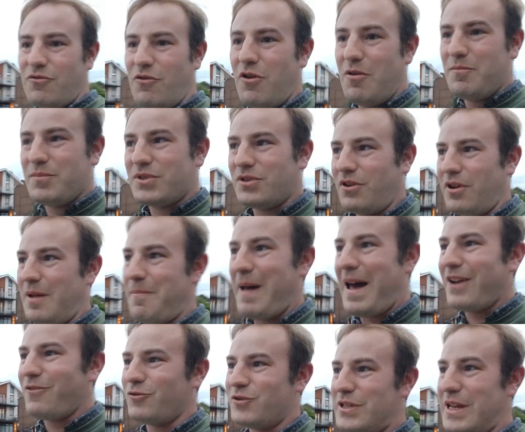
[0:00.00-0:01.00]
rooms on the
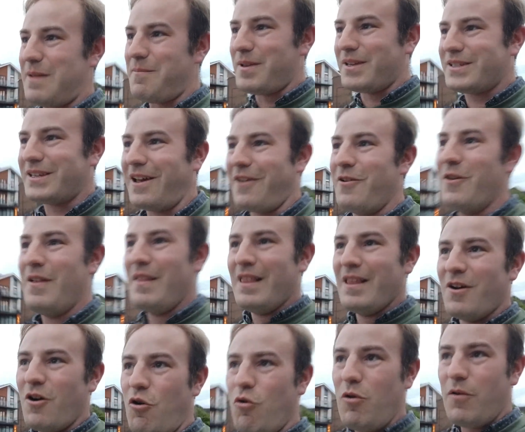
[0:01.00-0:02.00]
paddle steamer. So
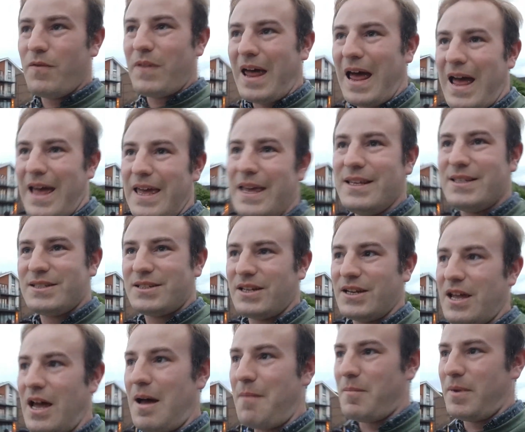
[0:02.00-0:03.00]
all of that is to
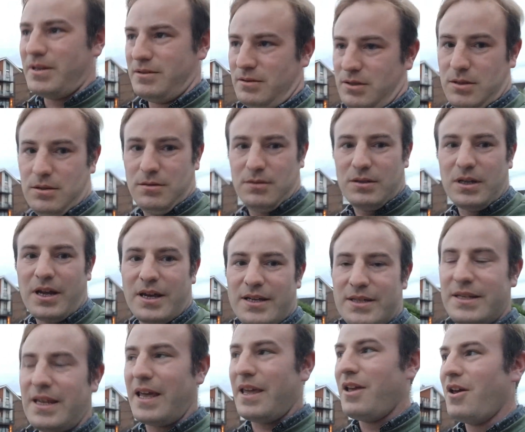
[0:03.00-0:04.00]
come. And like I
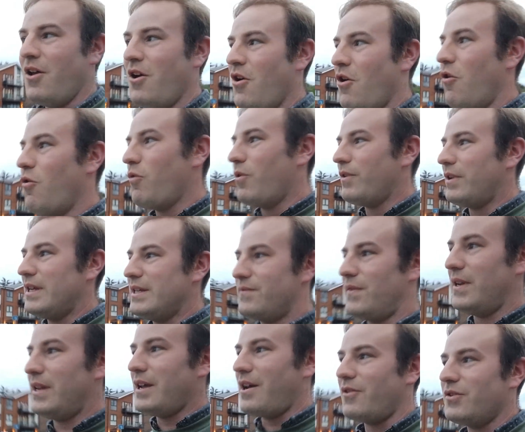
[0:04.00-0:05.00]
say, all of these
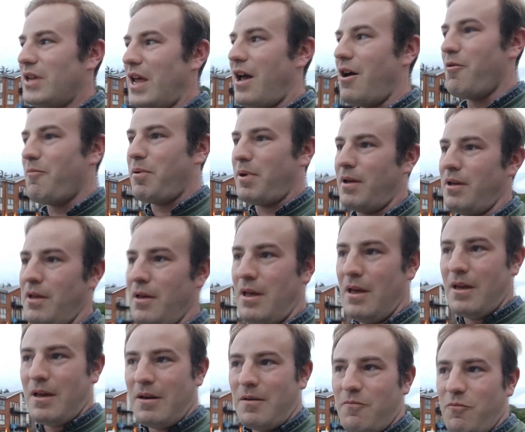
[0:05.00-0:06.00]
videos help
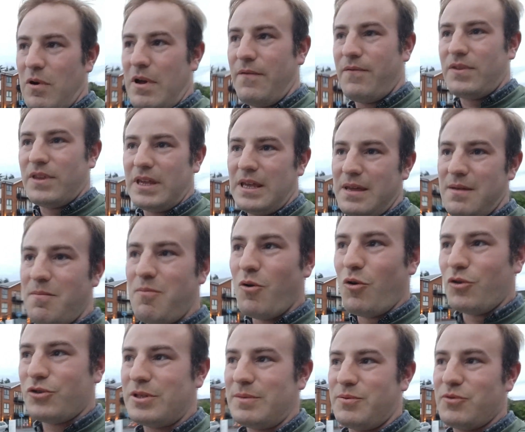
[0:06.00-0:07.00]
with the
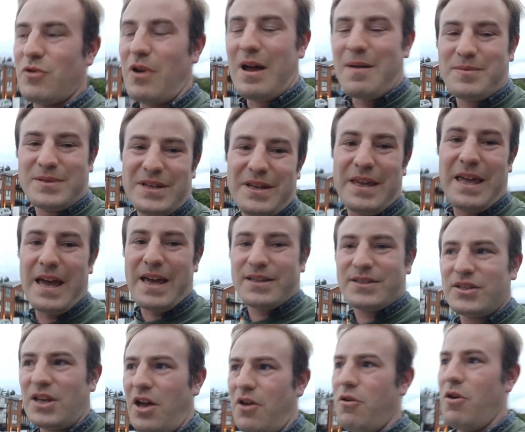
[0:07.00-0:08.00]
more subscribers I get.
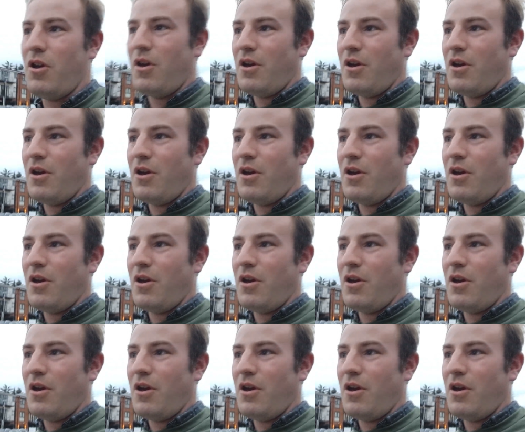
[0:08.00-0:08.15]
So